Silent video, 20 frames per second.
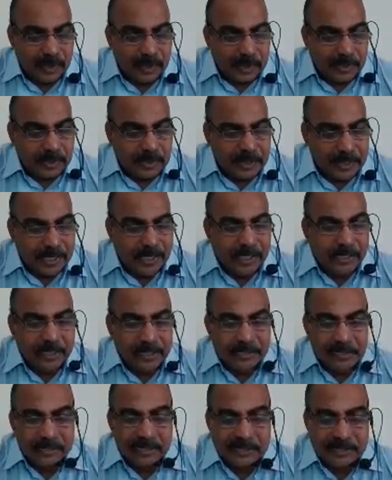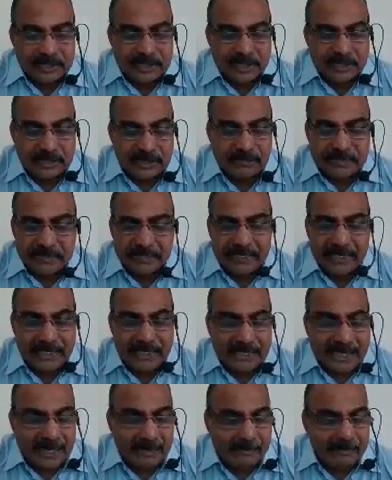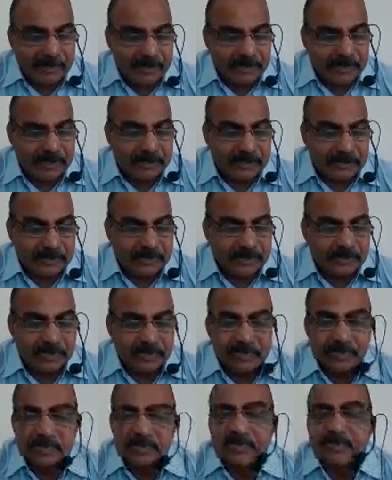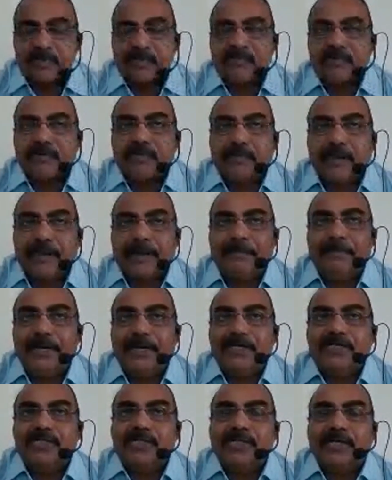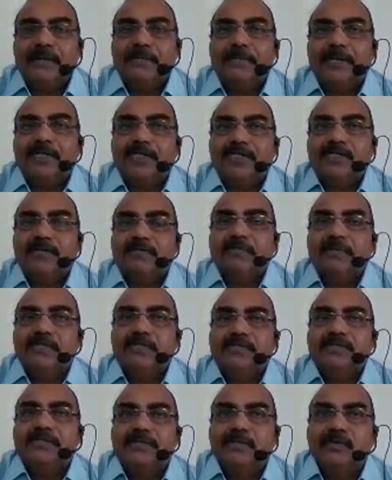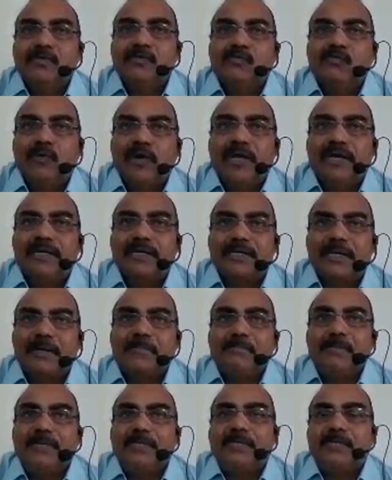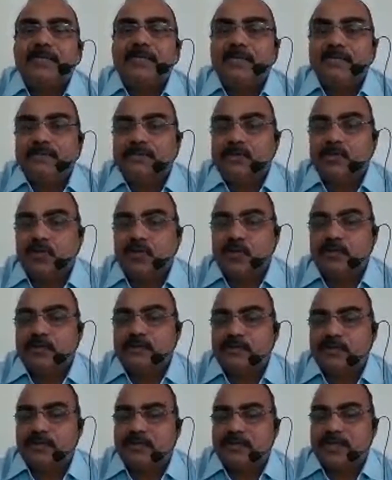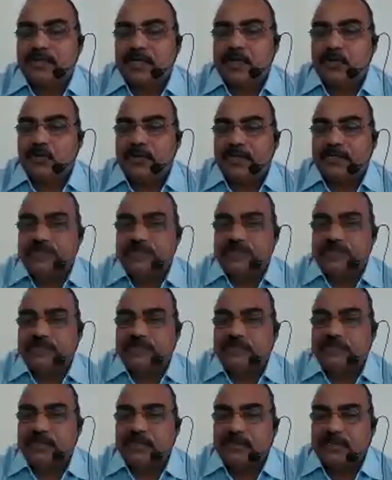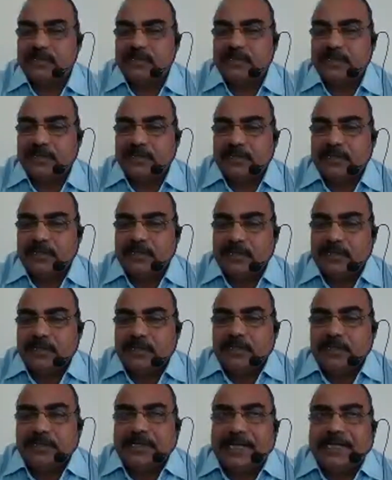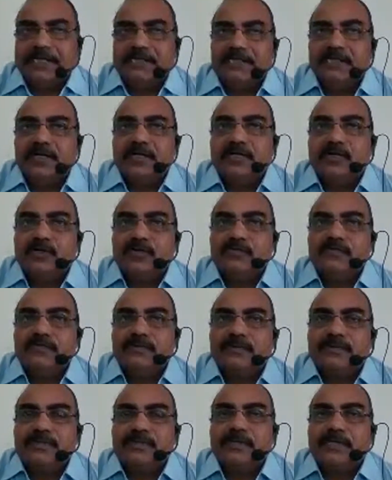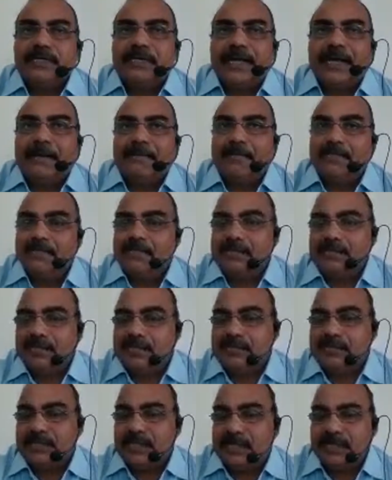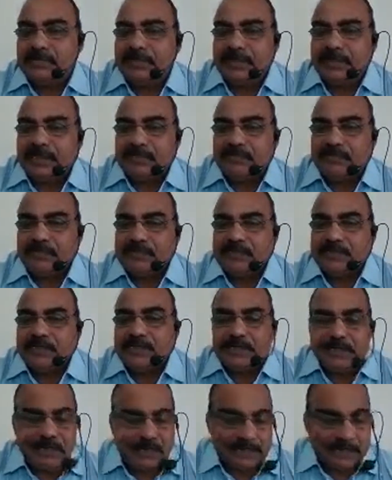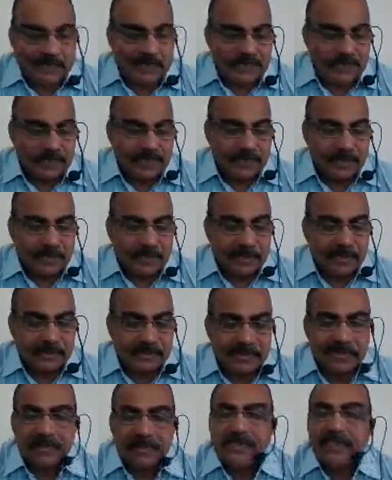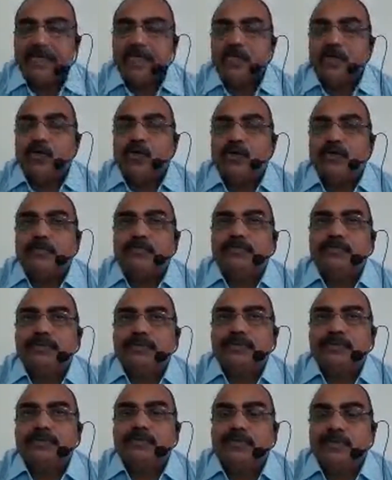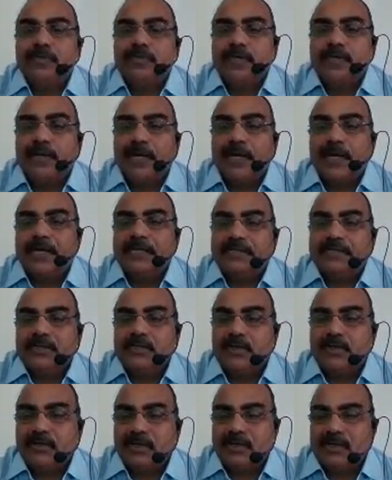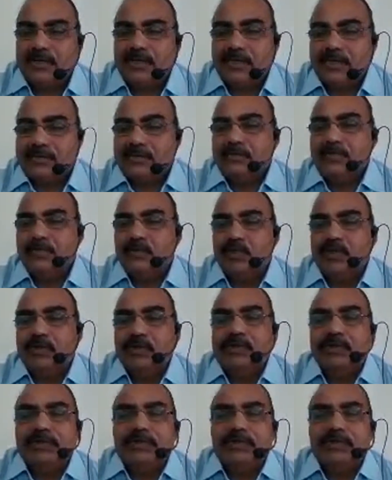They are resistant to physical damage from abrasion. Abrasion means while rubbing these ropes on the ground, etc. Natural ropes damages easily, but physical synthetic ropes has got little more